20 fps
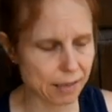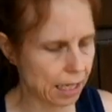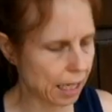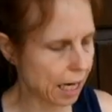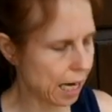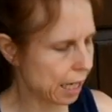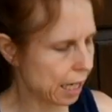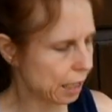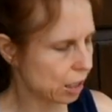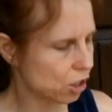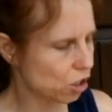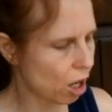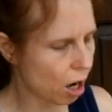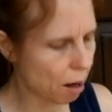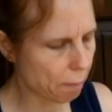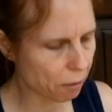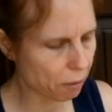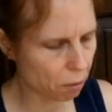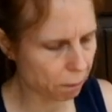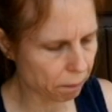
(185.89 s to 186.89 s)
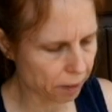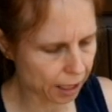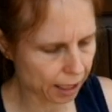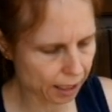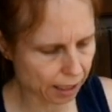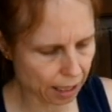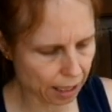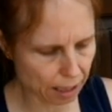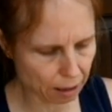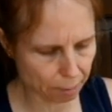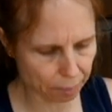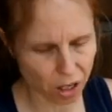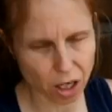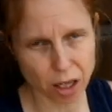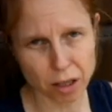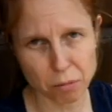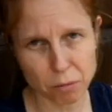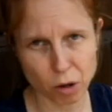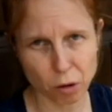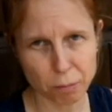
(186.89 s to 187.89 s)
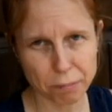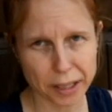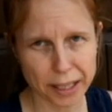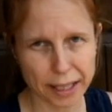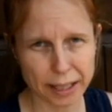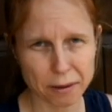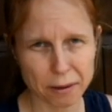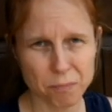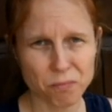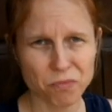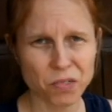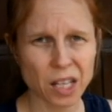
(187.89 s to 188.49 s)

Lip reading: It had a top opening and a bottom opening.